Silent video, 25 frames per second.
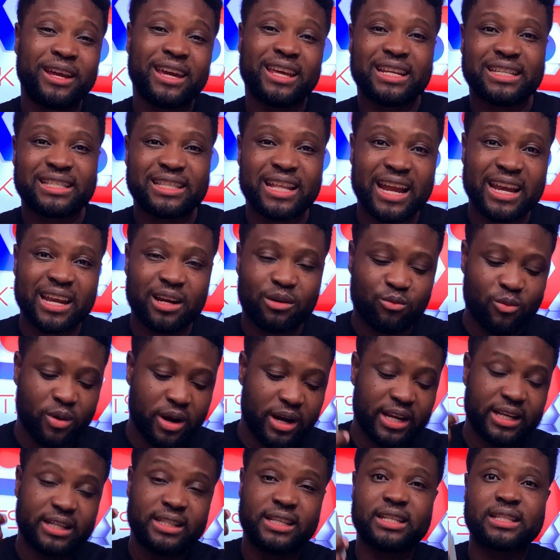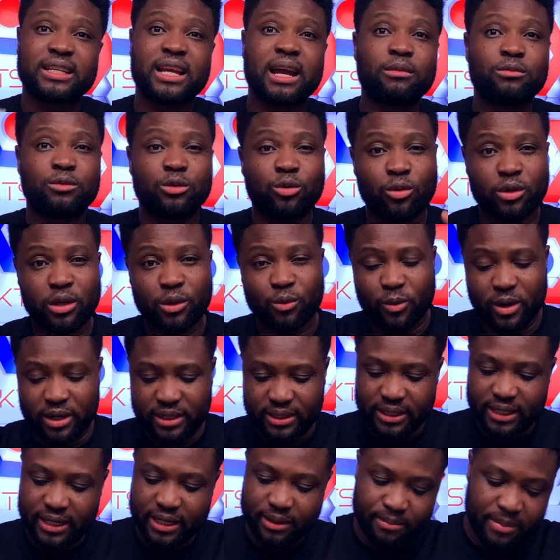a standard one, it just comes with only one
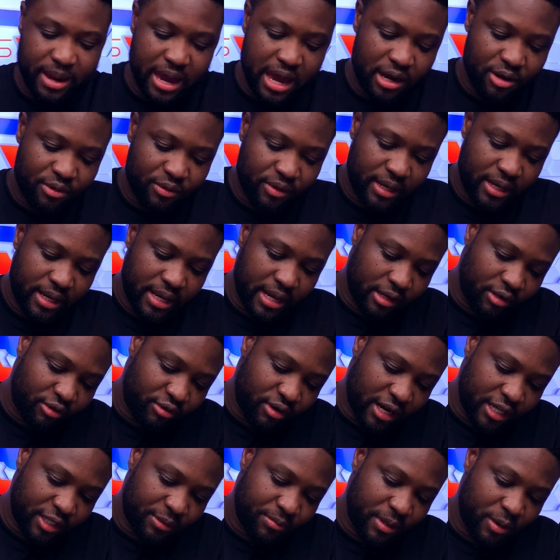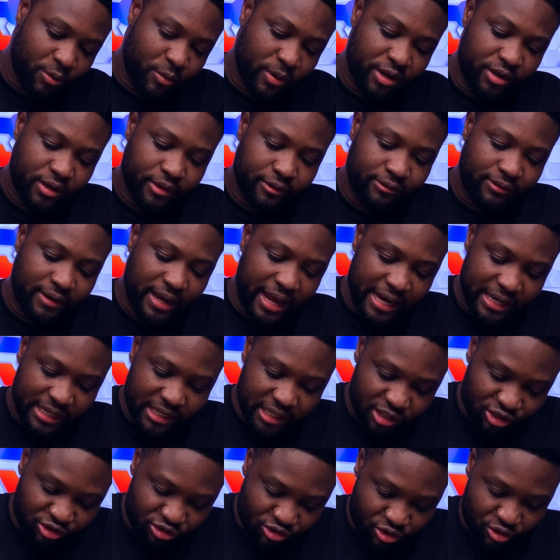single battery, and trust me, when you're flying
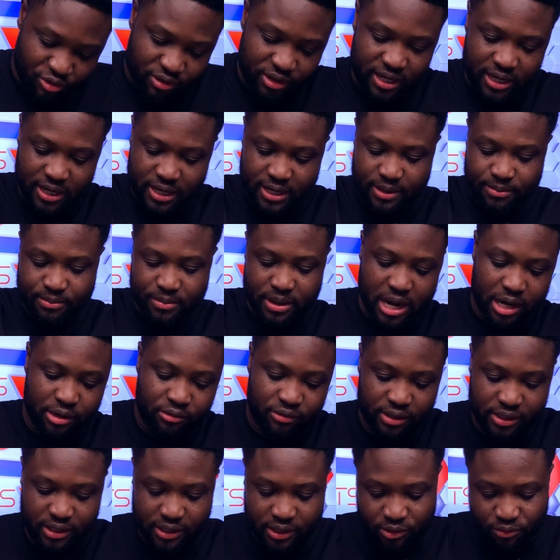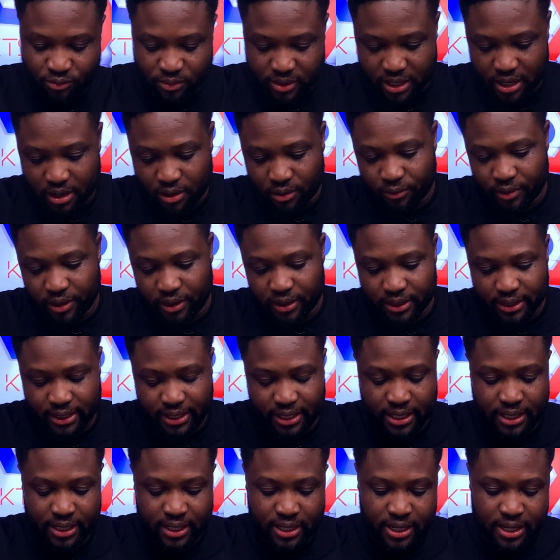this drone here, the battery just run out
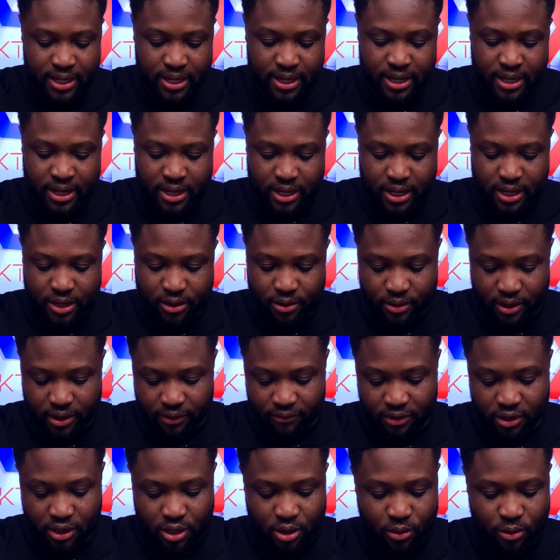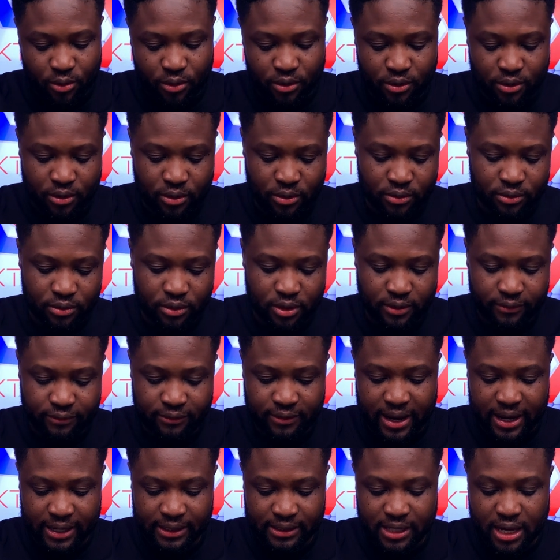quickly. Even though the
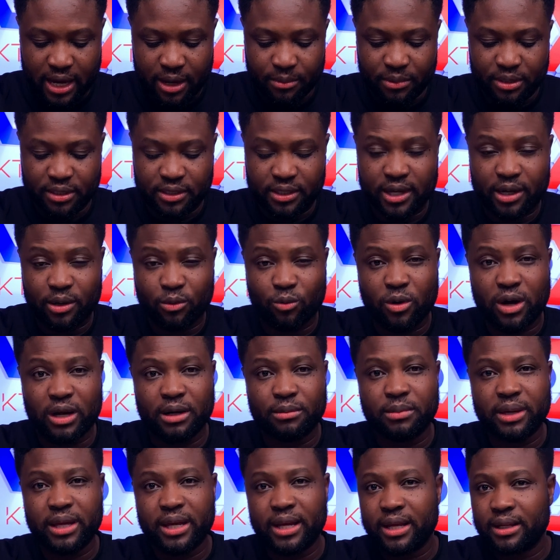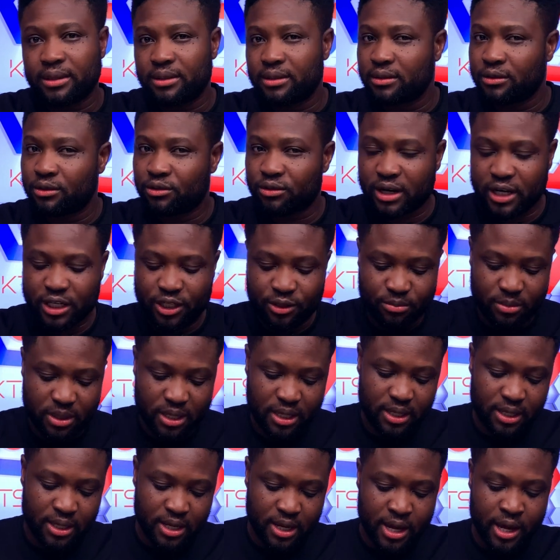flight time is 31 minutes, trust
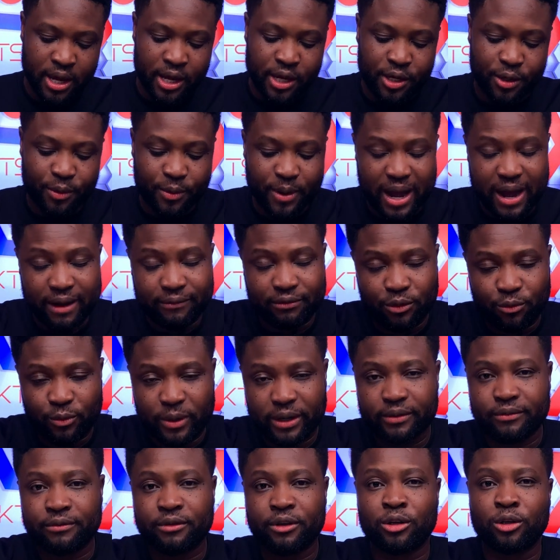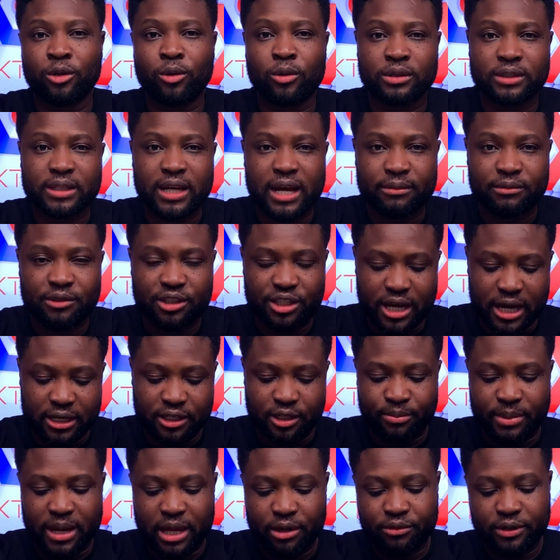me, you have to wait a very long time to charge your
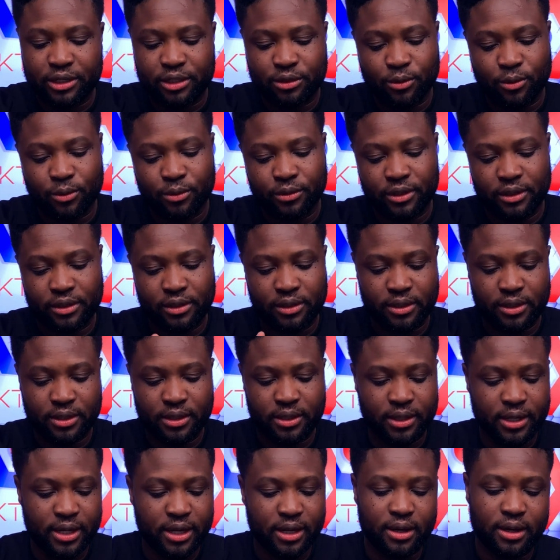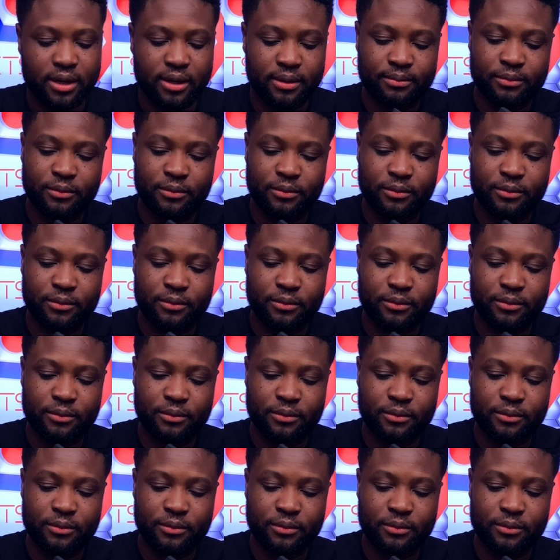battery. So yeah.